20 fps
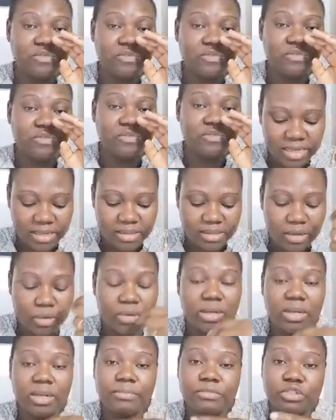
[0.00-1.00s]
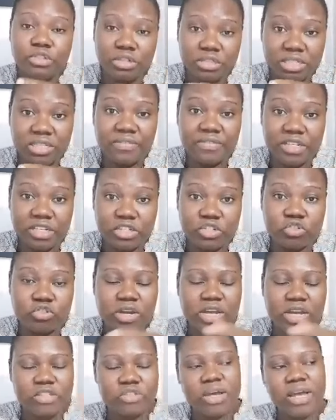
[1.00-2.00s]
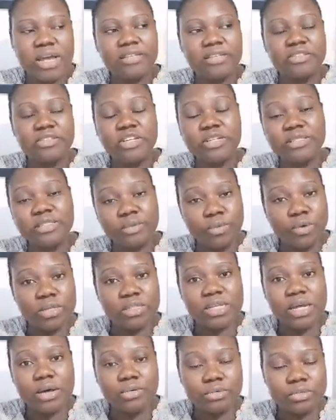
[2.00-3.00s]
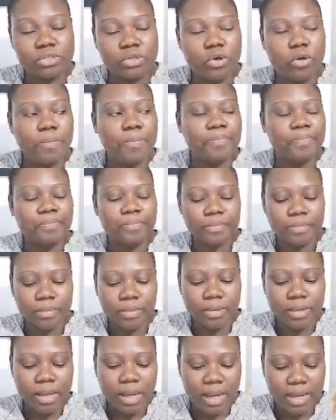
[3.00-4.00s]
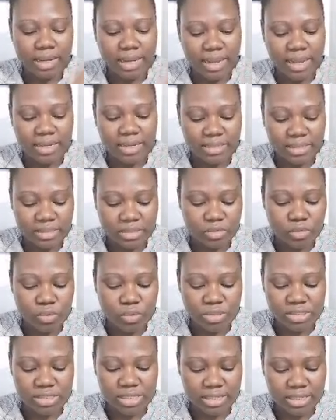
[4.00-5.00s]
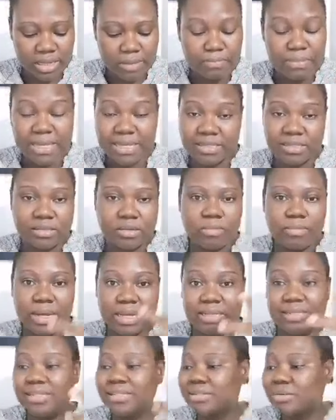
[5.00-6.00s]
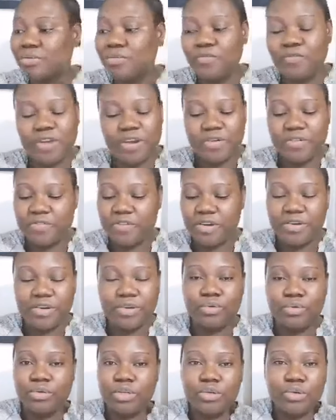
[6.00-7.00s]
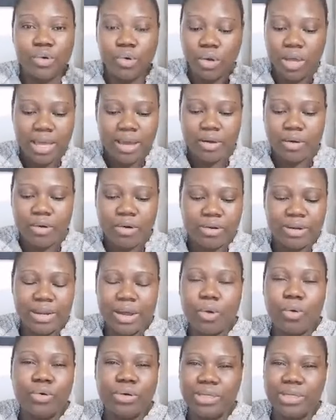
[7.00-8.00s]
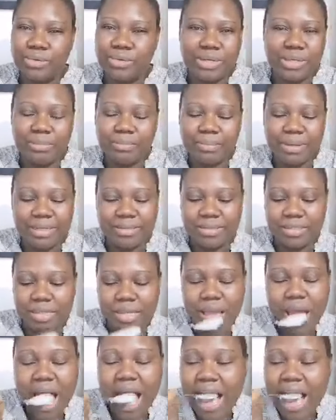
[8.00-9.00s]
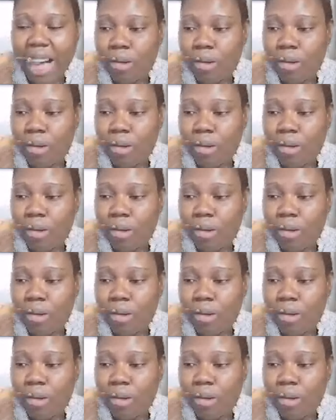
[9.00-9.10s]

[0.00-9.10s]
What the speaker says: But I decided that, okay, let me just give it a try. So I changed the water on top and I add the new water and I make some, and it's still very, very good. You know, corner ogi okimbaje.